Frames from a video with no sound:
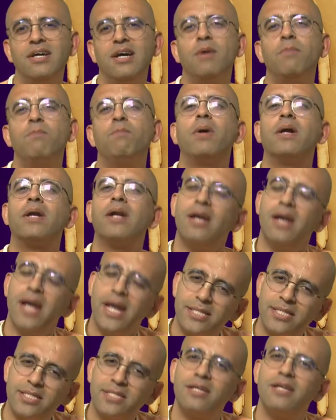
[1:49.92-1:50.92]
But
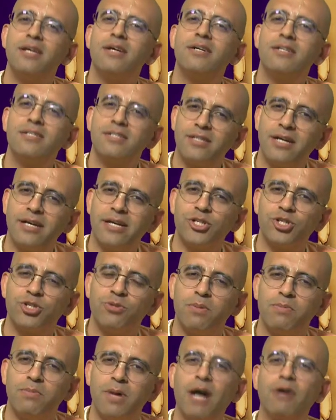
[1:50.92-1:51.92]
let's study
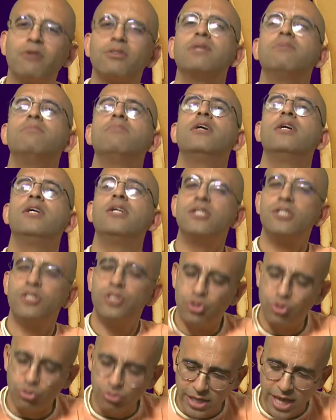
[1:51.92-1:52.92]
Shrimad Bhagavatam
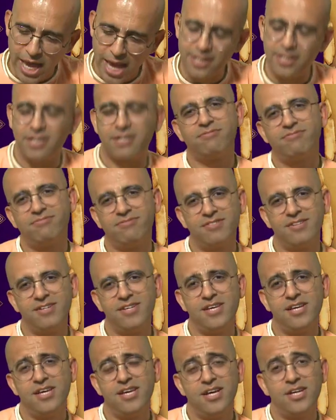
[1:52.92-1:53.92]
together.
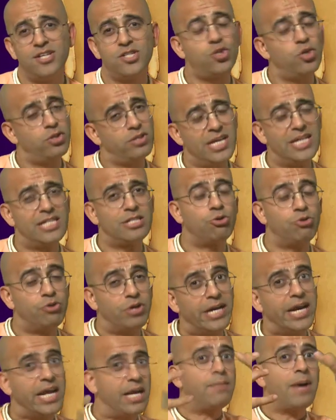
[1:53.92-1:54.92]
So this
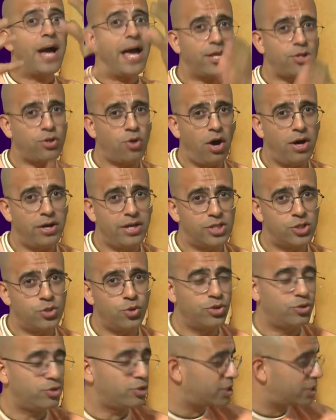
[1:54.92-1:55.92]
reading marathon is going
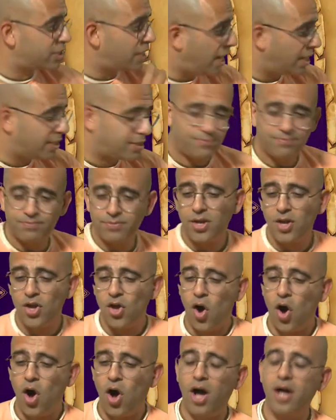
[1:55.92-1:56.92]
to start
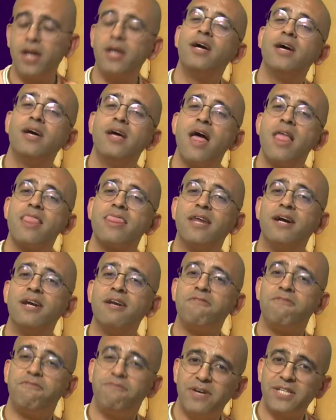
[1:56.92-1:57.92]
on
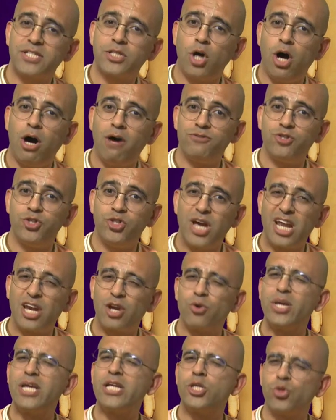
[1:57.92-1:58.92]
31st of
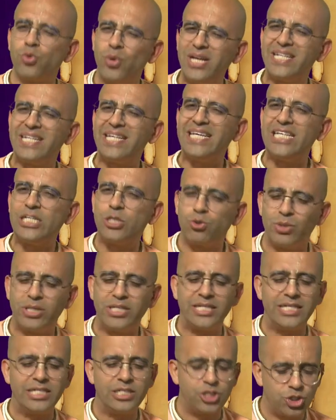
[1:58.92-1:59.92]
January
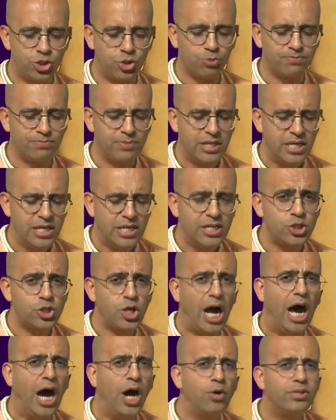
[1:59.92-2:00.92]
2022. So
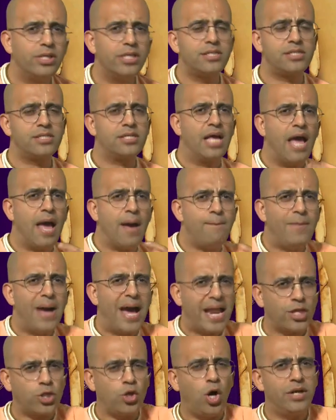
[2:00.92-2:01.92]
how this
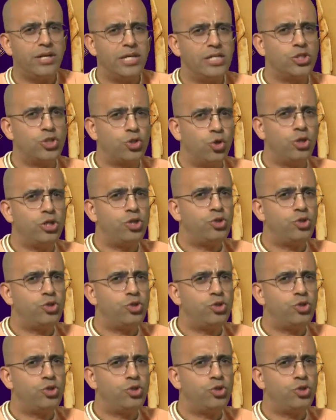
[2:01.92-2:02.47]
marathon is going to